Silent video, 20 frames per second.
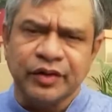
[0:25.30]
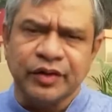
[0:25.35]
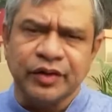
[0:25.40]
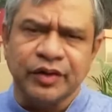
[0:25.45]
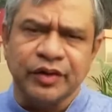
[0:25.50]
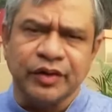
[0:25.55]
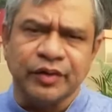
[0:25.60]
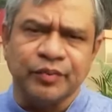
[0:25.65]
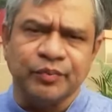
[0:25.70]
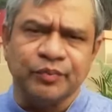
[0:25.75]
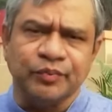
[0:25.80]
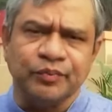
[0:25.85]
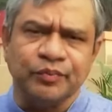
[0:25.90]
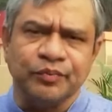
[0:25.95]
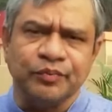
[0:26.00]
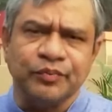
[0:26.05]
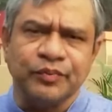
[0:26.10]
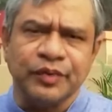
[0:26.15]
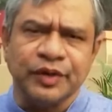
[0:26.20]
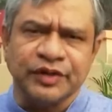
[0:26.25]
Uh,
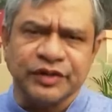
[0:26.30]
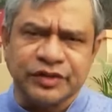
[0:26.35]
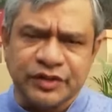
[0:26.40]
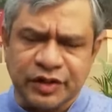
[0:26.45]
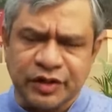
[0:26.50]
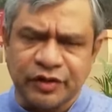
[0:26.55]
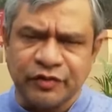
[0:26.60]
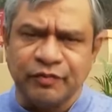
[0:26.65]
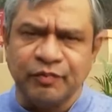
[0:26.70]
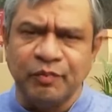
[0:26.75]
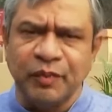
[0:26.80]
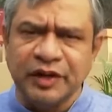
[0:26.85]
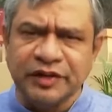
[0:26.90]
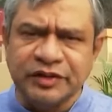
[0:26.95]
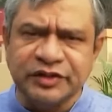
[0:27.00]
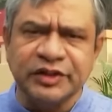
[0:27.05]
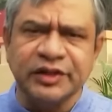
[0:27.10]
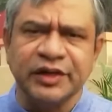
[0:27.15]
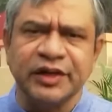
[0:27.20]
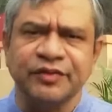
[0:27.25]
instead of
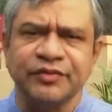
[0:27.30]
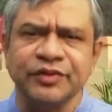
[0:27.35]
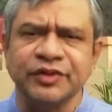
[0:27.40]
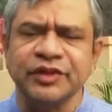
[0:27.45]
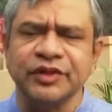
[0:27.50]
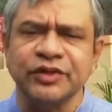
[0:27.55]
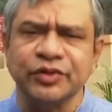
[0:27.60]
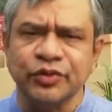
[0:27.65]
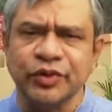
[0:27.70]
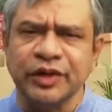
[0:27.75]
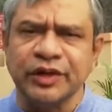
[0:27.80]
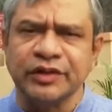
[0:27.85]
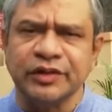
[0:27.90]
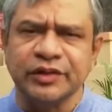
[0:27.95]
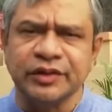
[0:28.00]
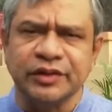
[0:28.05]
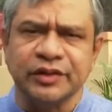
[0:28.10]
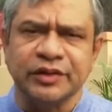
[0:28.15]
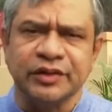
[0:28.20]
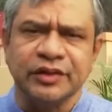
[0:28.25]
bunching everything
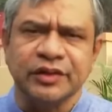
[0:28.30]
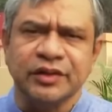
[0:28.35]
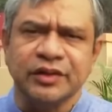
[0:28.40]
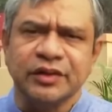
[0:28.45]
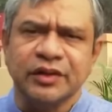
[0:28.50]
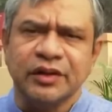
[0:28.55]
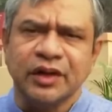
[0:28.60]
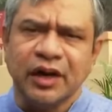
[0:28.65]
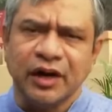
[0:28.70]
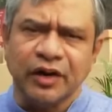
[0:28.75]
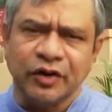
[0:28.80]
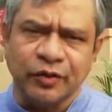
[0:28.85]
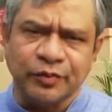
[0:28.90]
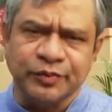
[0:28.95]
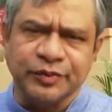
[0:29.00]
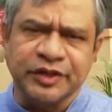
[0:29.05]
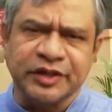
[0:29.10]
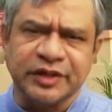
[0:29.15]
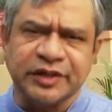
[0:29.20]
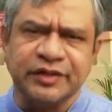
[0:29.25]
together, our
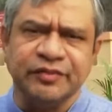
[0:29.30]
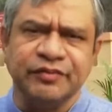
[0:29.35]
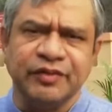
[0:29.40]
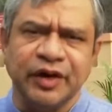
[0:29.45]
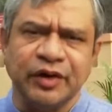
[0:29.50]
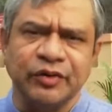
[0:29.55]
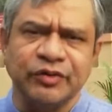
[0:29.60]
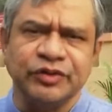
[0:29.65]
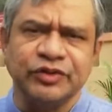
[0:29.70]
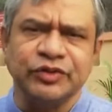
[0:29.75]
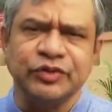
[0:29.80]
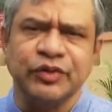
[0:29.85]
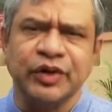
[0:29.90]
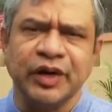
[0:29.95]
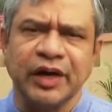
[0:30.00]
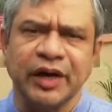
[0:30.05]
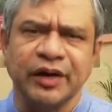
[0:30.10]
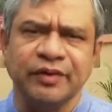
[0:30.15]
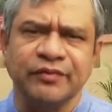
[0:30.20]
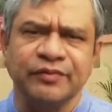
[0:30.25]
objective now is to
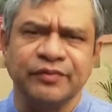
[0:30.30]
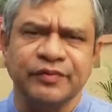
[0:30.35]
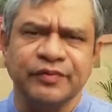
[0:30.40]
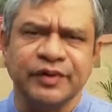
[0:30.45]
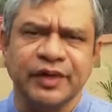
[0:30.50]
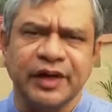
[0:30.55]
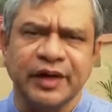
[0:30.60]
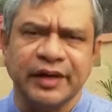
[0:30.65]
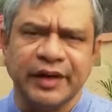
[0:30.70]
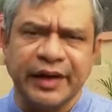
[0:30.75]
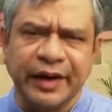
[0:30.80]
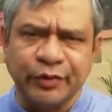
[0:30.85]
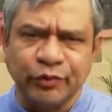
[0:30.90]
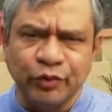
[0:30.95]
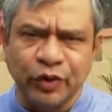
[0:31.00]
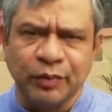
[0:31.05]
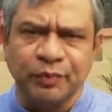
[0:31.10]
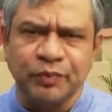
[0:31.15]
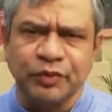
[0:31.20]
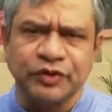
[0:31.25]
have an
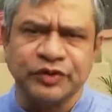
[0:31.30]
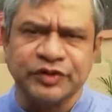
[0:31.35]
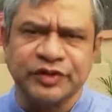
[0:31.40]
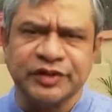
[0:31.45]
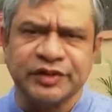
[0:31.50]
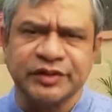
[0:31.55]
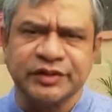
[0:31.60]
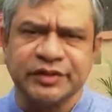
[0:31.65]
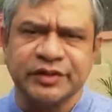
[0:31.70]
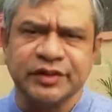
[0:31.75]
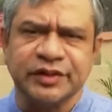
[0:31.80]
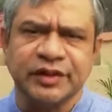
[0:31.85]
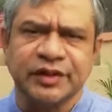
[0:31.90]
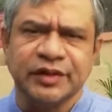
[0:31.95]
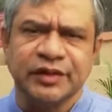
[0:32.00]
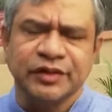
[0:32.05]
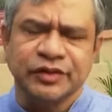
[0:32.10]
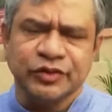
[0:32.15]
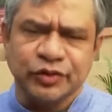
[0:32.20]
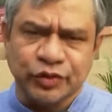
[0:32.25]
annual process
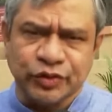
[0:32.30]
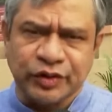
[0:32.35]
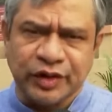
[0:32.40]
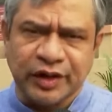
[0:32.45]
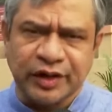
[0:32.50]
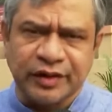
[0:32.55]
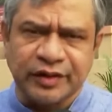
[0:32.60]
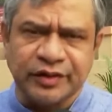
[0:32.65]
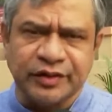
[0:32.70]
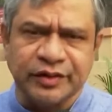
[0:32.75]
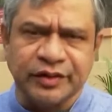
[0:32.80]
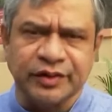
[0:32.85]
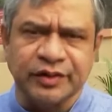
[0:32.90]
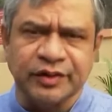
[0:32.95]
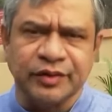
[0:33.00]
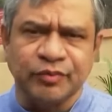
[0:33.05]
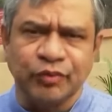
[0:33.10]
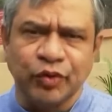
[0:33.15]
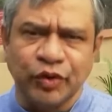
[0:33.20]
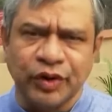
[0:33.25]
so that
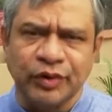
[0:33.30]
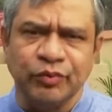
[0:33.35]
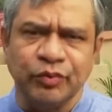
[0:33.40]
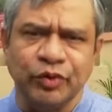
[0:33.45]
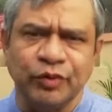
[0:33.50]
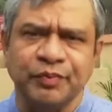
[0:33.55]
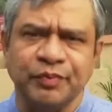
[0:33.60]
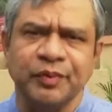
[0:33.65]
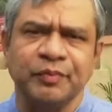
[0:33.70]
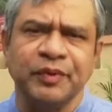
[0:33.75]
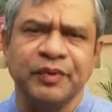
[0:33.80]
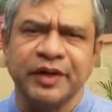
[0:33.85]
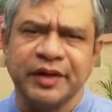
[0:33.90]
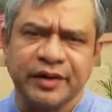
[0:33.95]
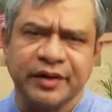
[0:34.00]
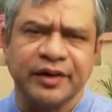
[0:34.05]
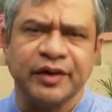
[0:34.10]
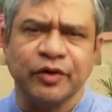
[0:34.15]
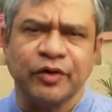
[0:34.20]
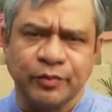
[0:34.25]
uh, more and more people
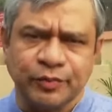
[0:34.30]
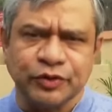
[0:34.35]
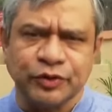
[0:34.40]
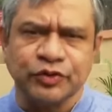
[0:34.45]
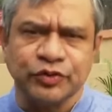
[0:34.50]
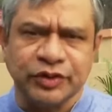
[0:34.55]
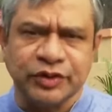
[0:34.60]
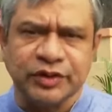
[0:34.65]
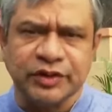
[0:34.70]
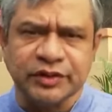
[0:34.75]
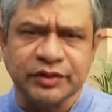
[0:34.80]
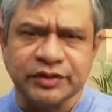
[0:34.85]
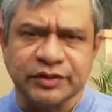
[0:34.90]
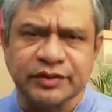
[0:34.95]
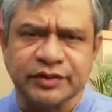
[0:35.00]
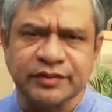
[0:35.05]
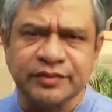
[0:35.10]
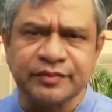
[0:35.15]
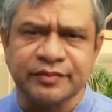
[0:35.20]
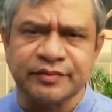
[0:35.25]
can get
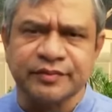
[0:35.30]
opportunities.